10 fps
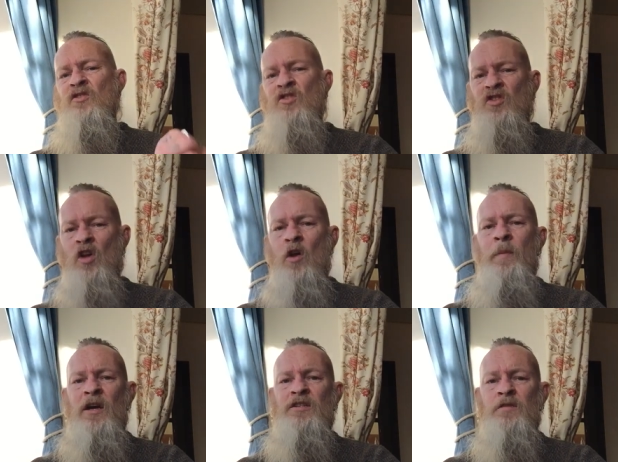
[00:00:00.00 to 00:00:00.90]
so
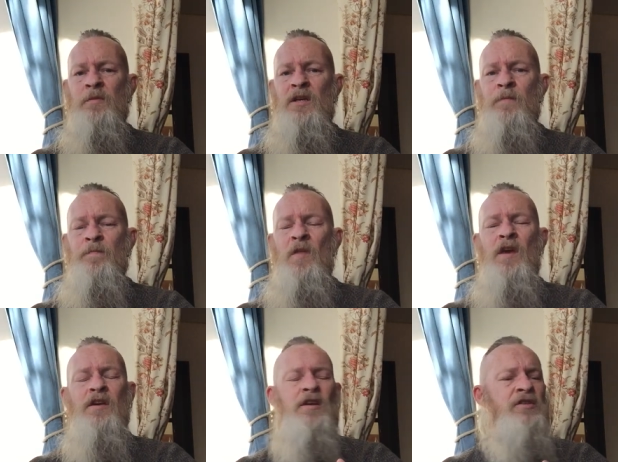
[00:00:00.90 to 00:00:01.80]
much to me.
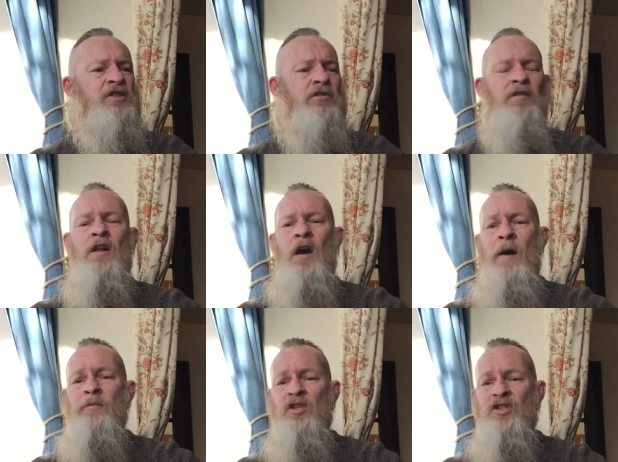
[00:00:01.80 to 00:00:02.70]
Considering
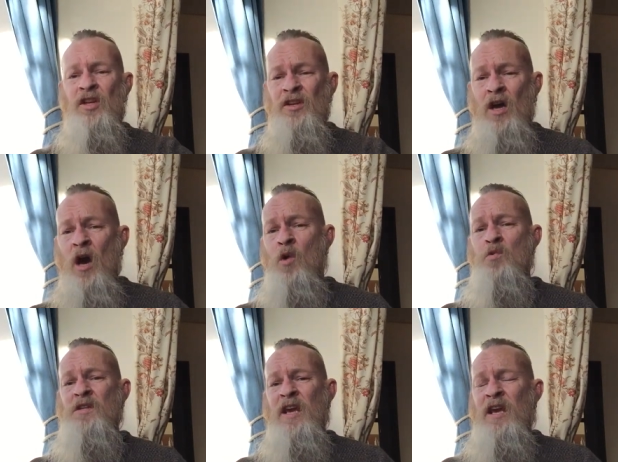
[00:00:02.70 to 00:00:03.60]
I'm just an
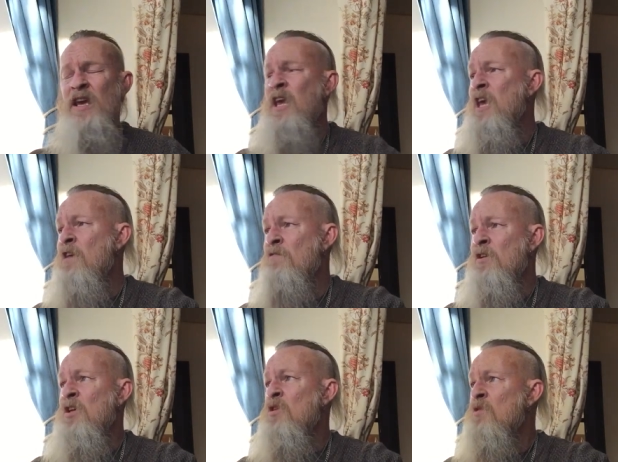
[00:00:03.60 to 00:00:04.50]
old git here in
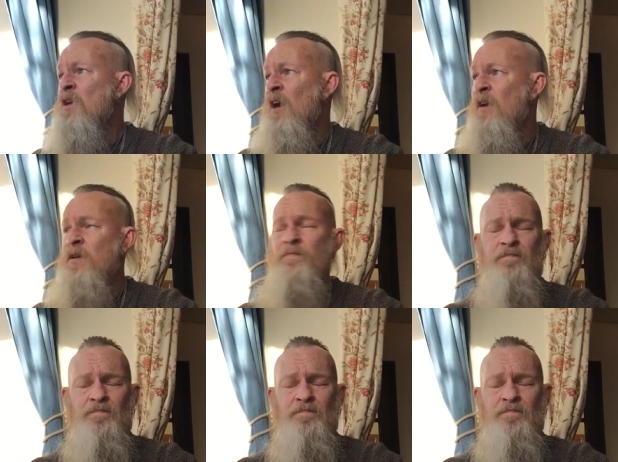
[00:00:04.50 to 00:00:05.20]
the UK,